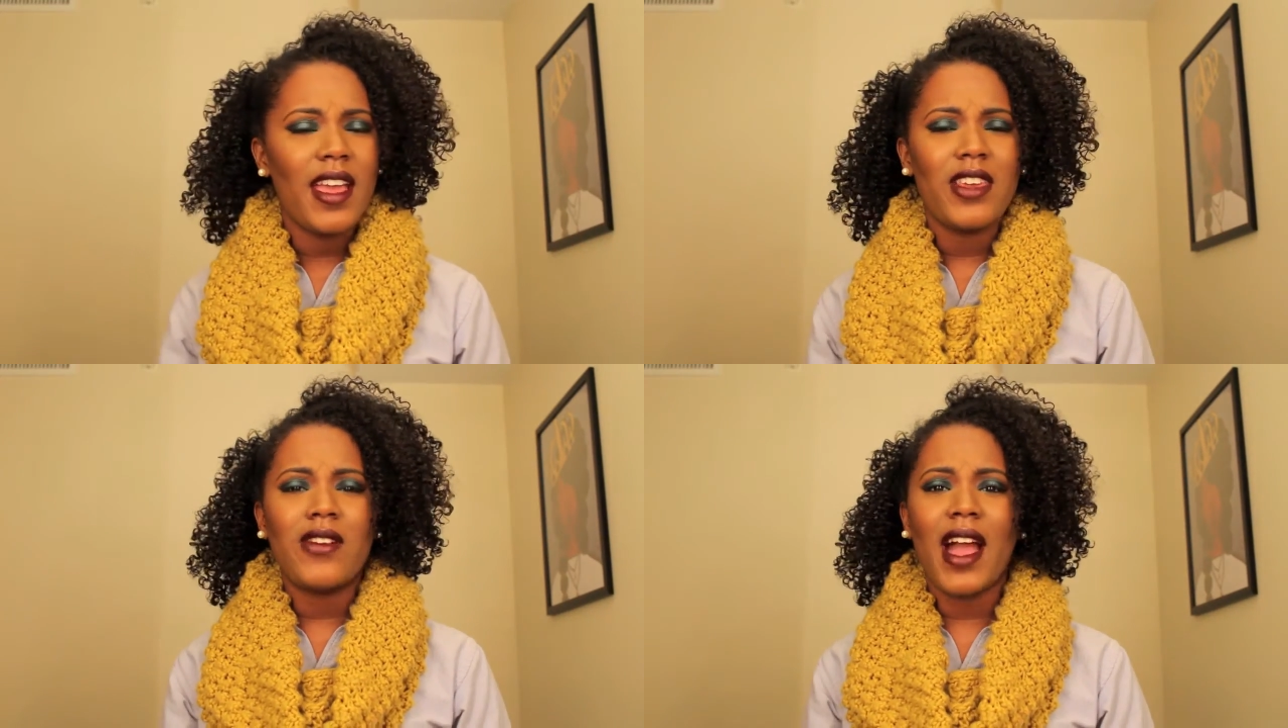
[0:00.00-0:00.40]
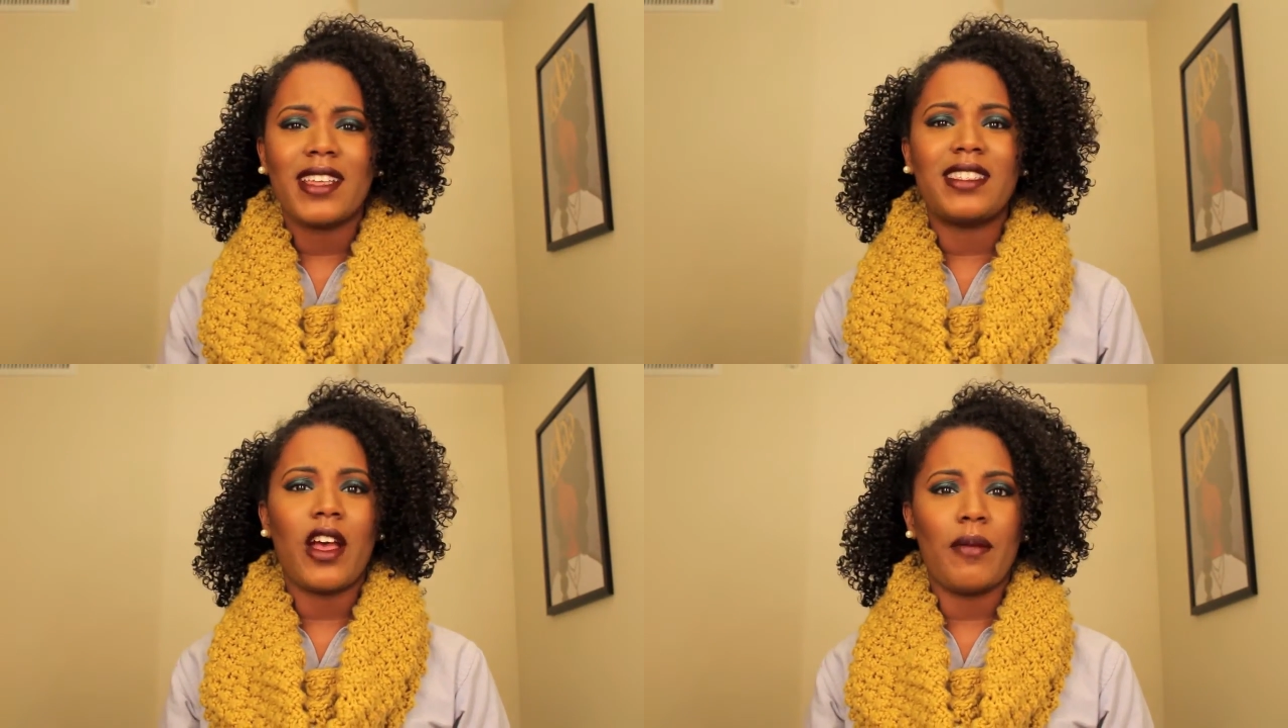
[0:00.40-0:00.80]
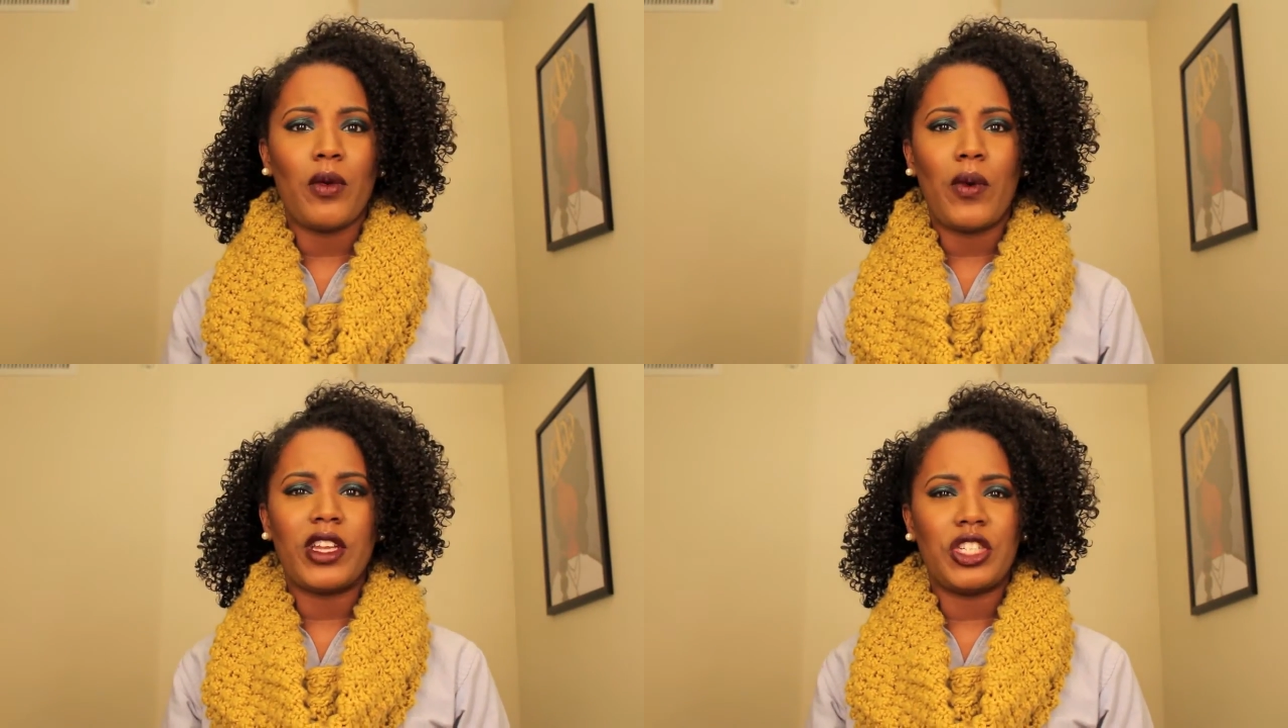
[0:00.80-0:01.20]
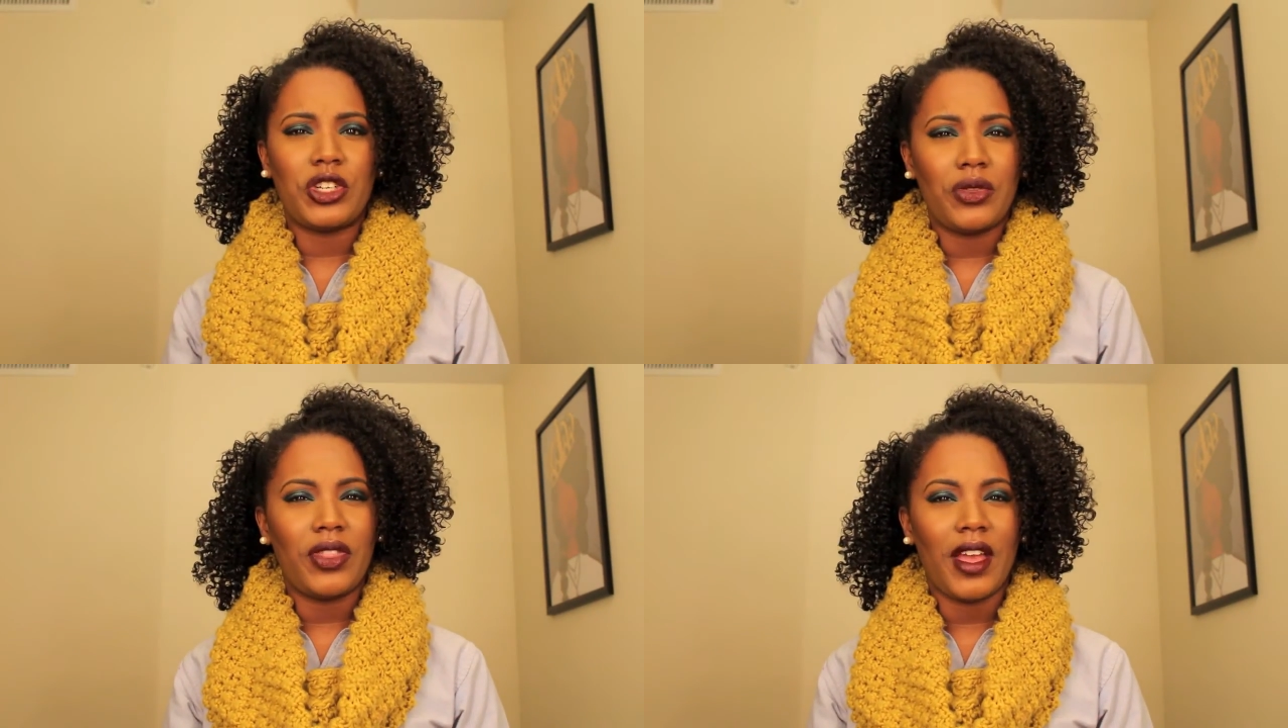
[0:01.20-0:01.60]
You guys tell me what
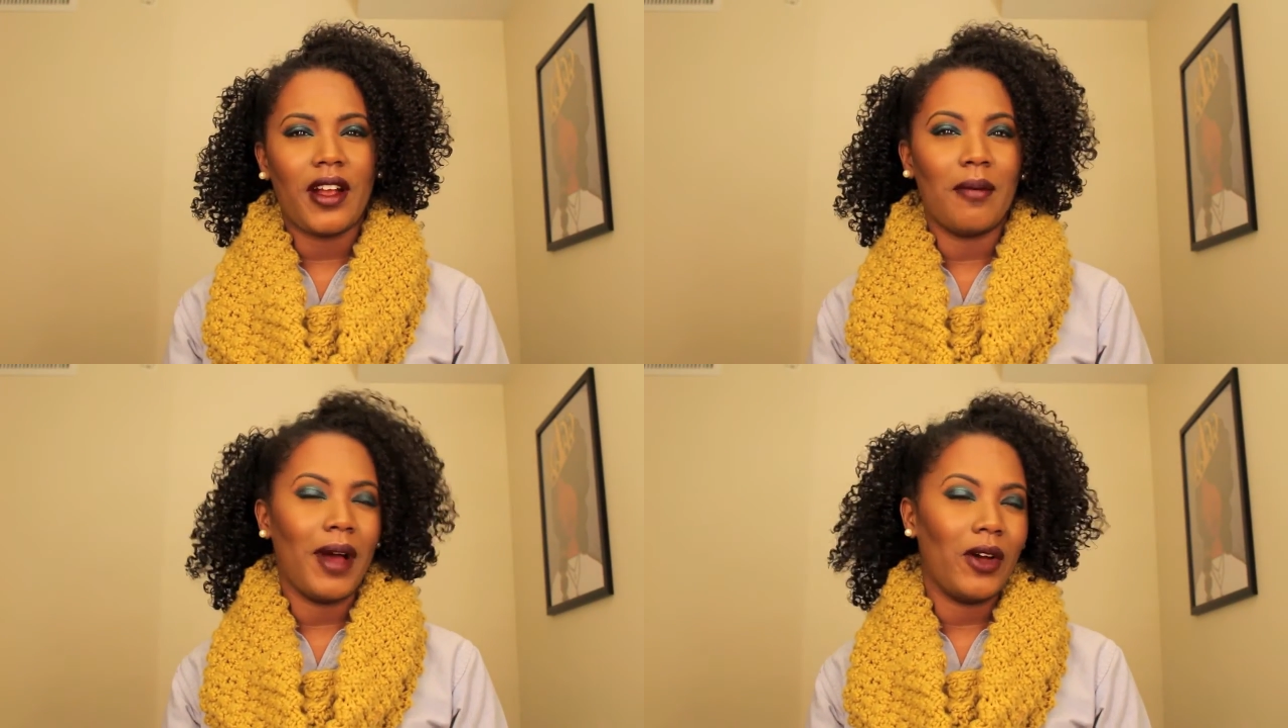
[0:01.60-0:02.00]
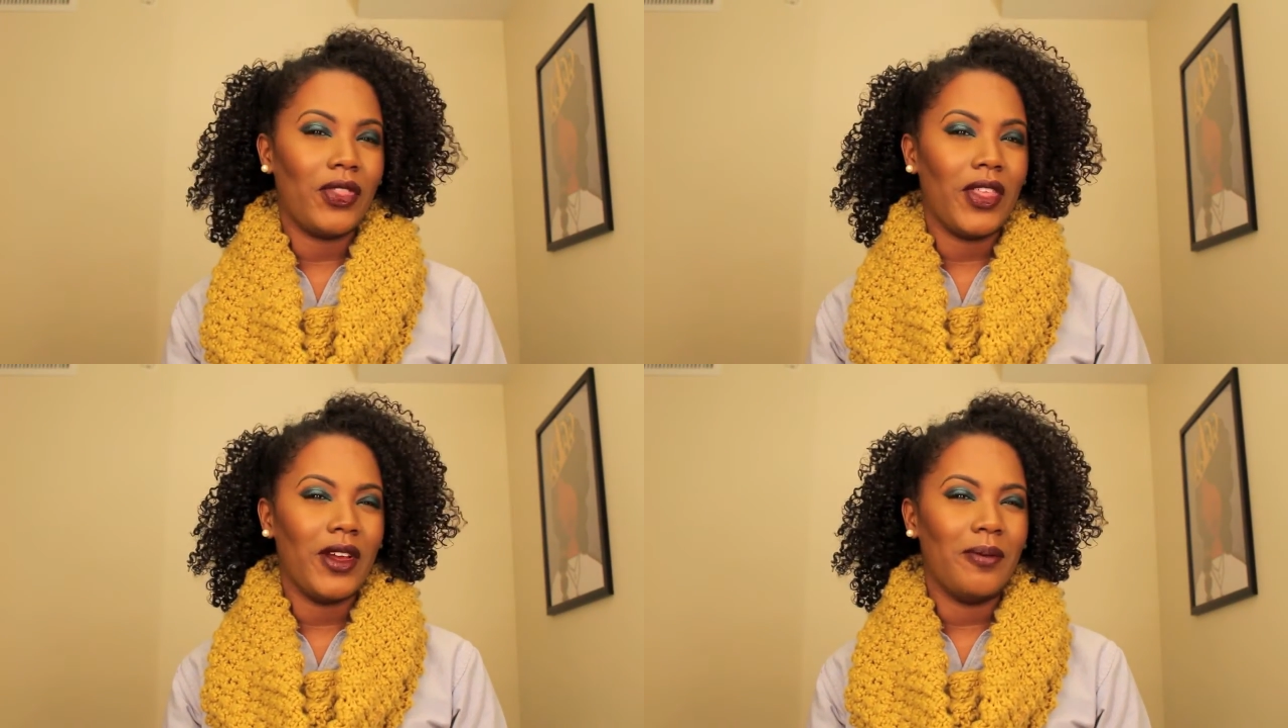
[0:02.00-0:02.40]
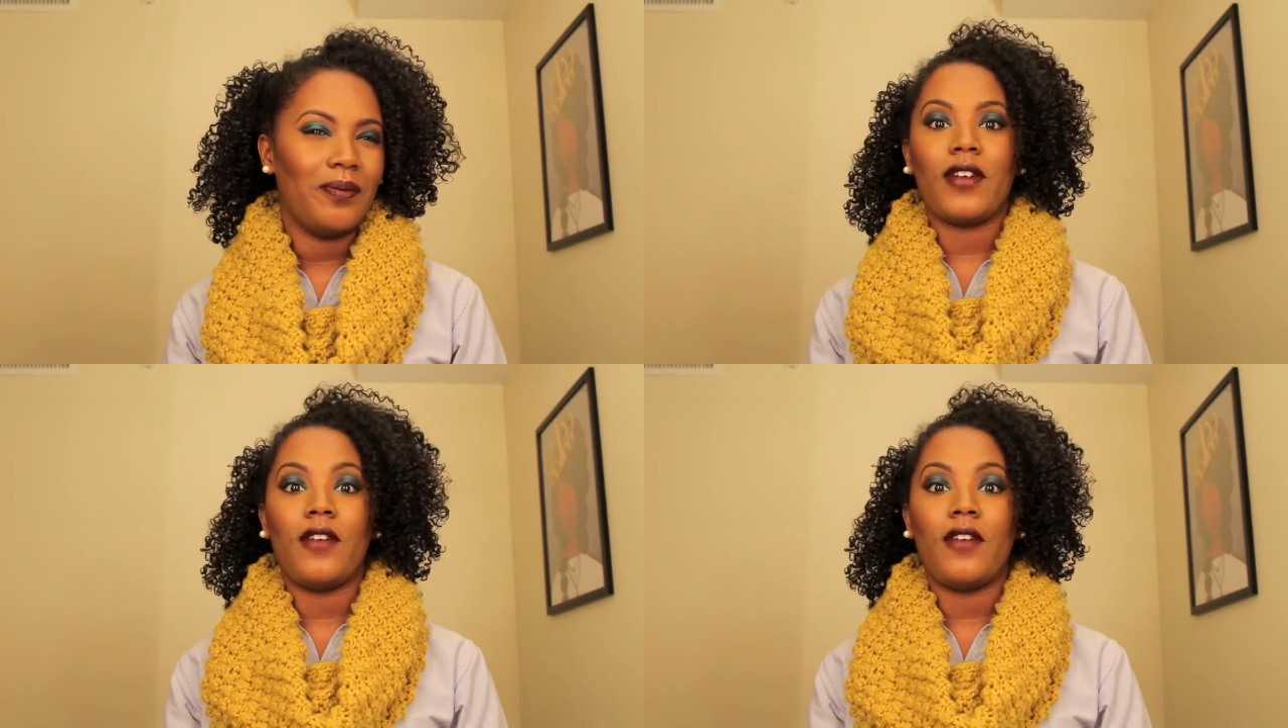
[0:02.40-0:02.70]
you think about them.